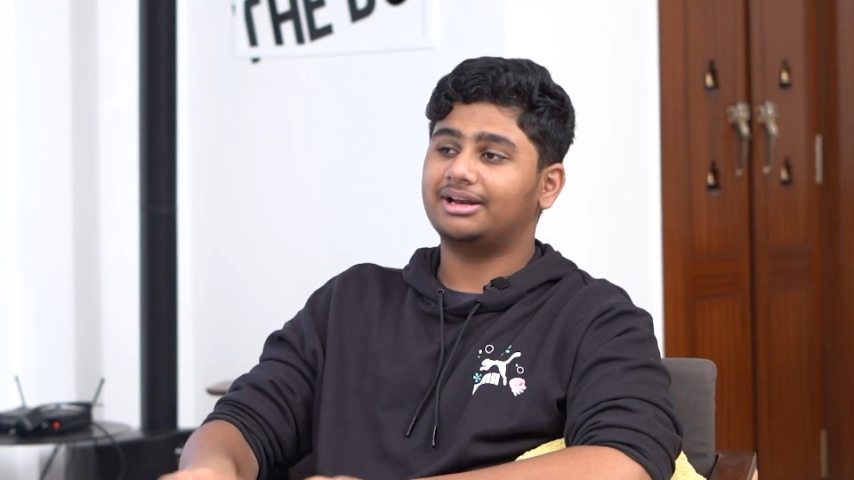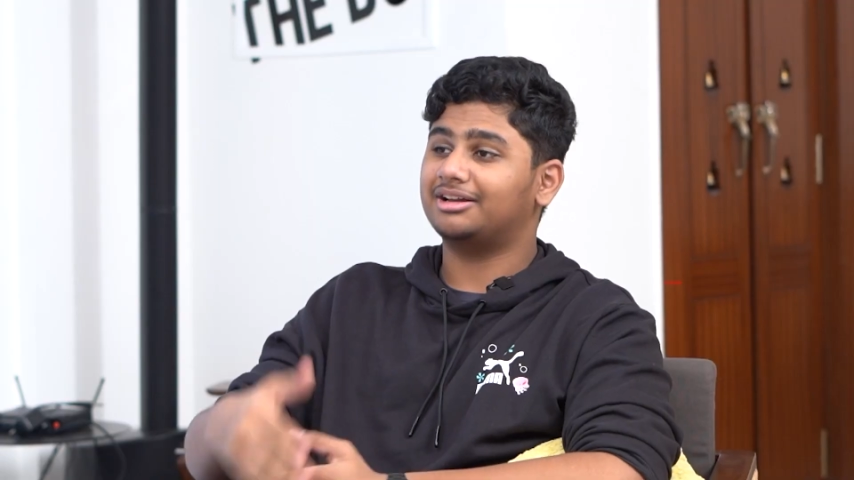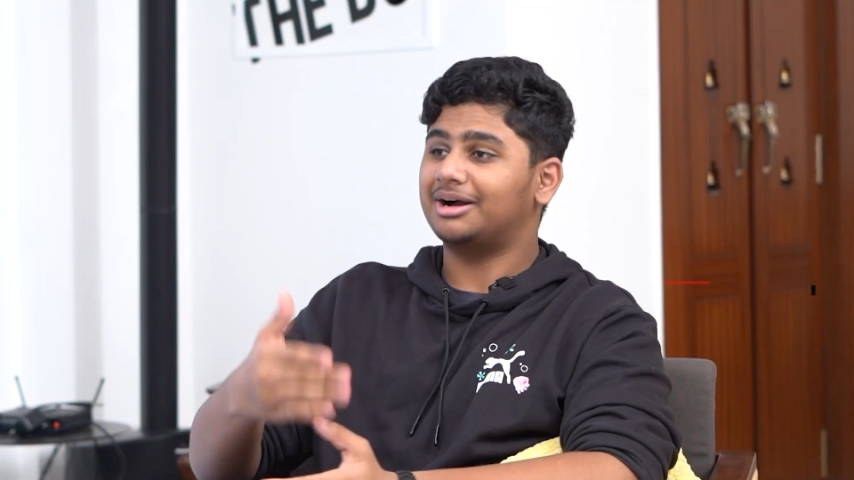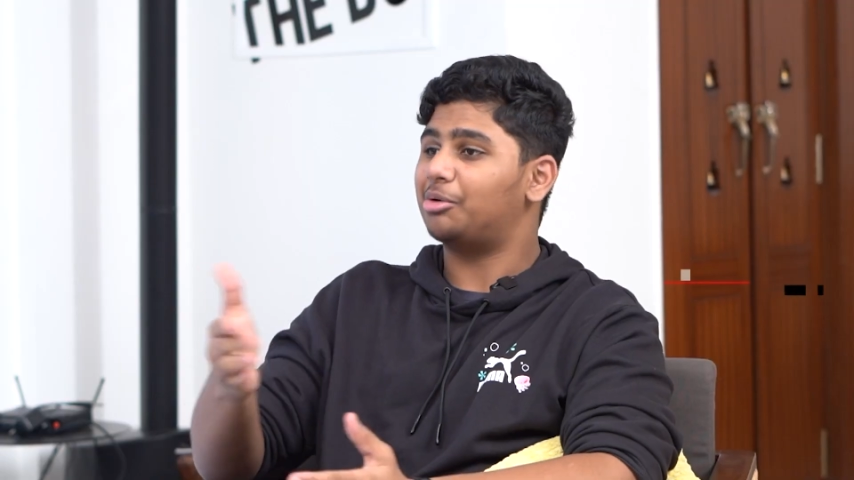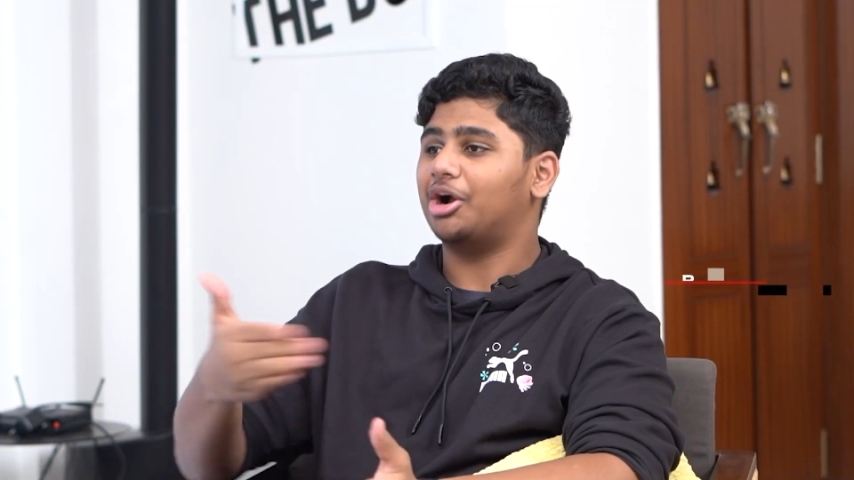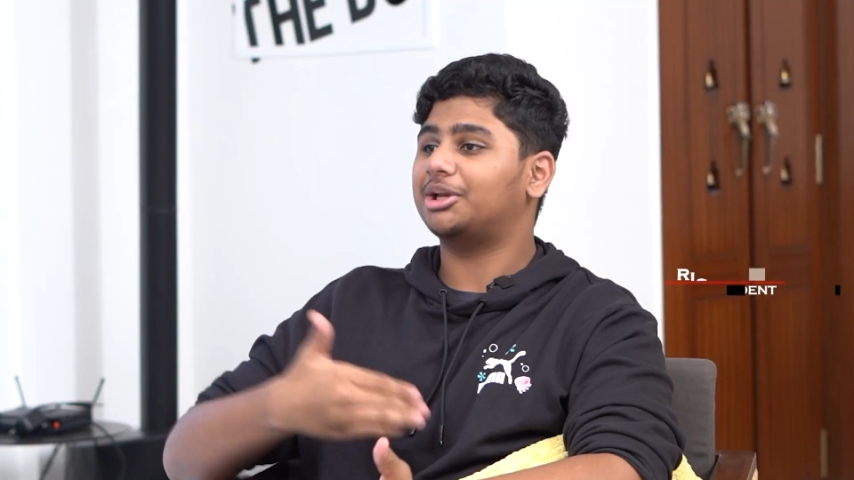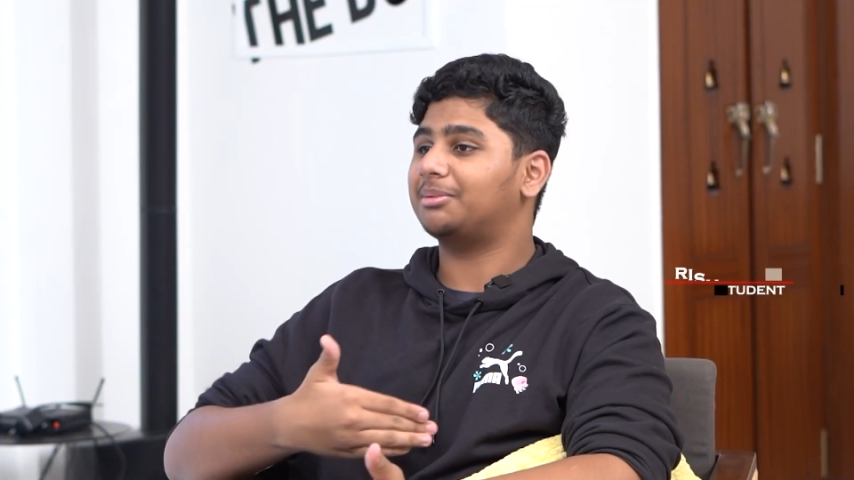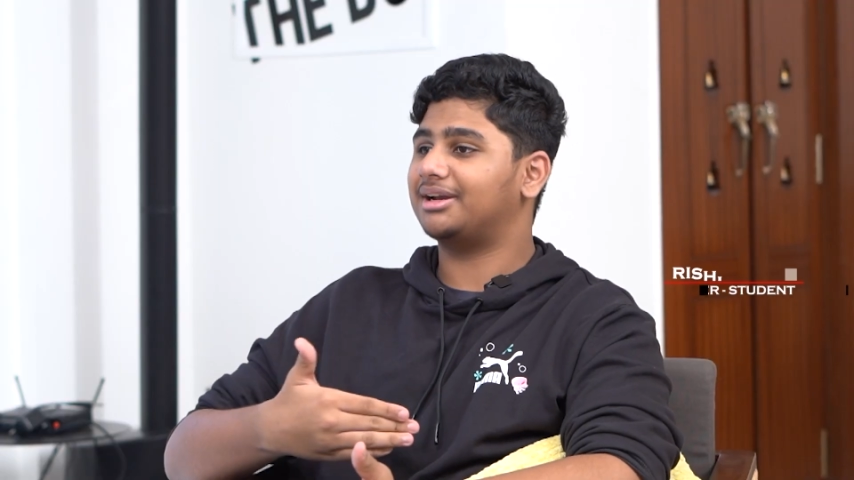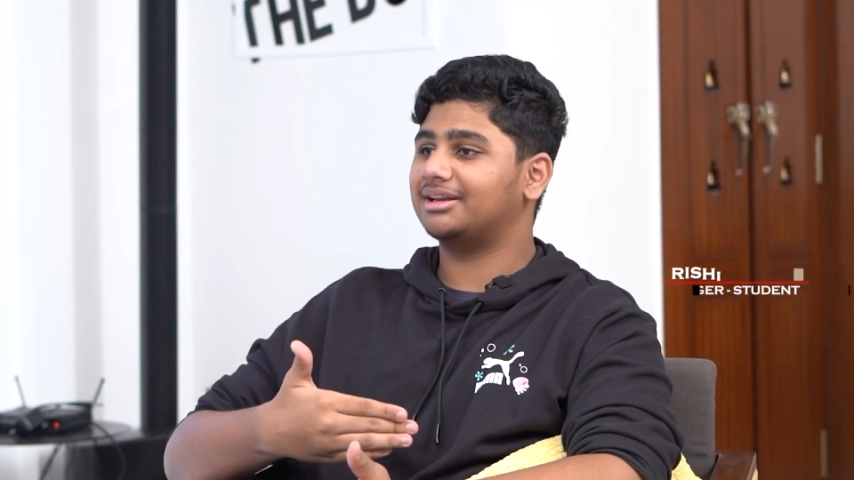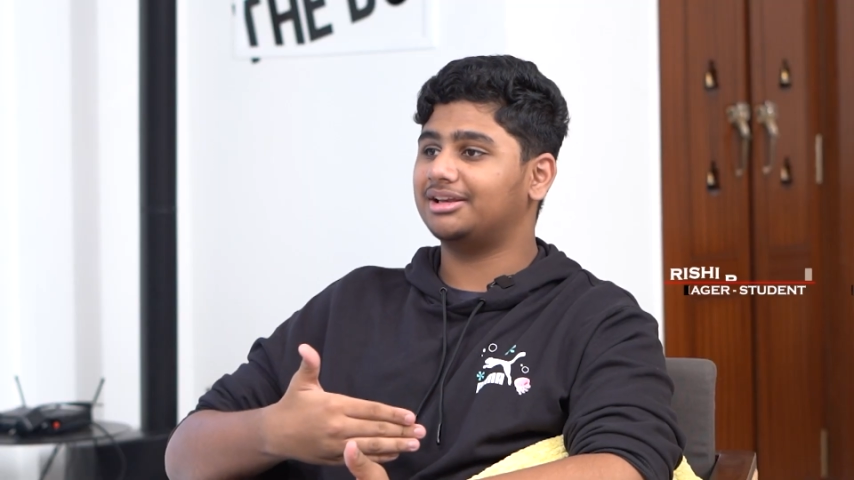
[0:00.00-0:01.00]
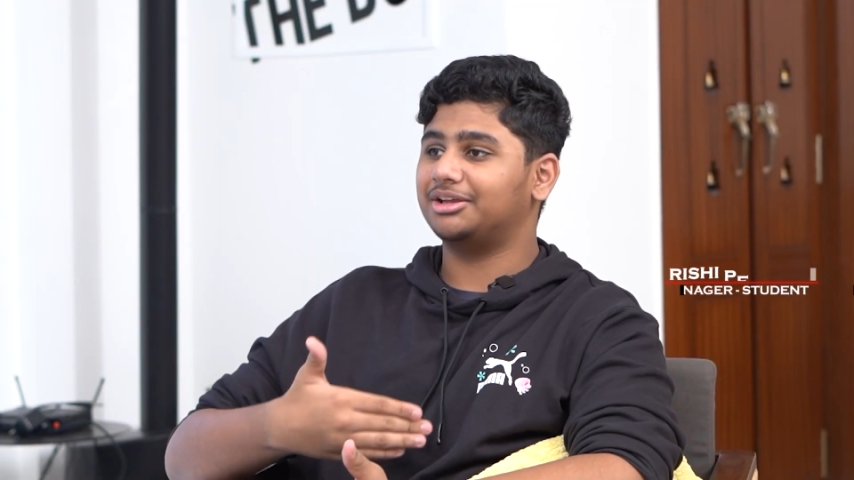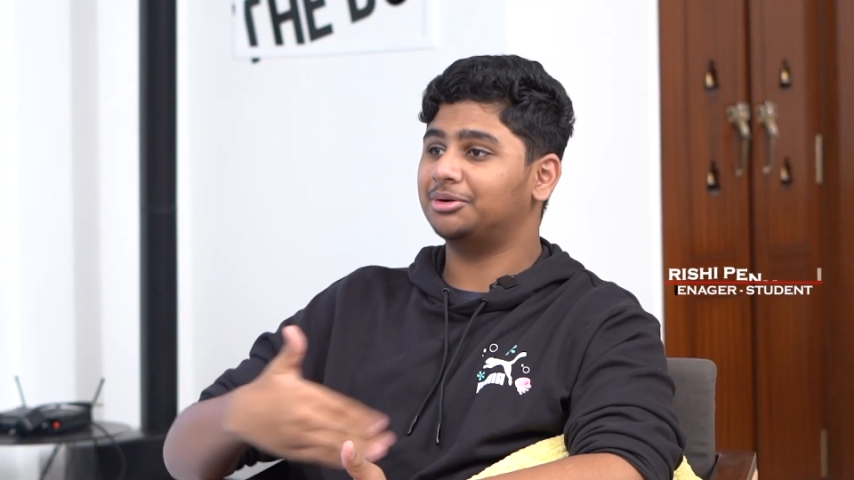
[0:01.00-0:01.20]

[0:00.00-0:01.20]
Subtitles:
It will come automatically.